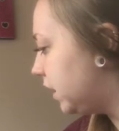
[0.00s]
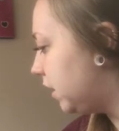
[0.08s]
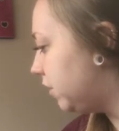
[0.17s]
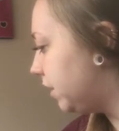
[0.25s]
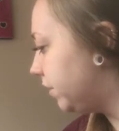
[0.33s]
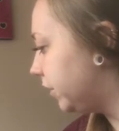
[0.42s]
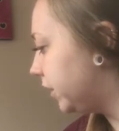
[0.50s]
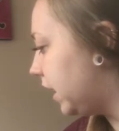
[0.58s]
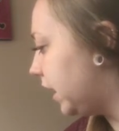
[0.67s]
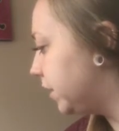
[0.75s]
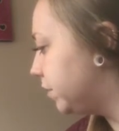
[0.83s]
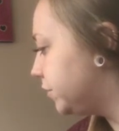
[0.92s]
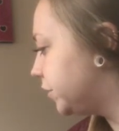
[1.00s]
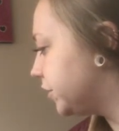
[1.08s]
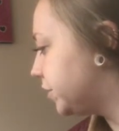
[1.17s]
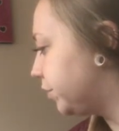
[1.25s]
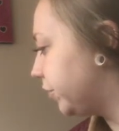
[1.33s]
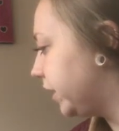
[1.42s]
However, I am
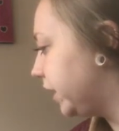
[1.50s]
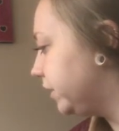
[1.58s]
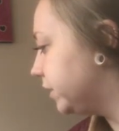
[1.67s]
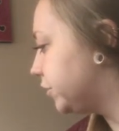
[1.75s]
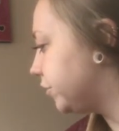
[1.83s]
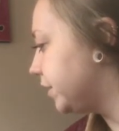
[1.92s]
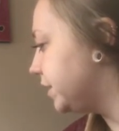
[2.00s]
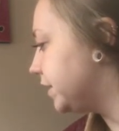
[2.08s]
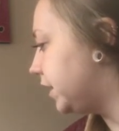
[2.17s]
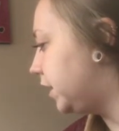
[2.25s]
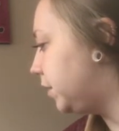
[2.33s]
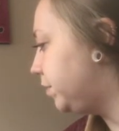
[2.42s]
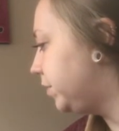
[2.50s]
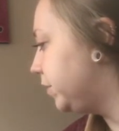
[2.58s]
just bringing the trees up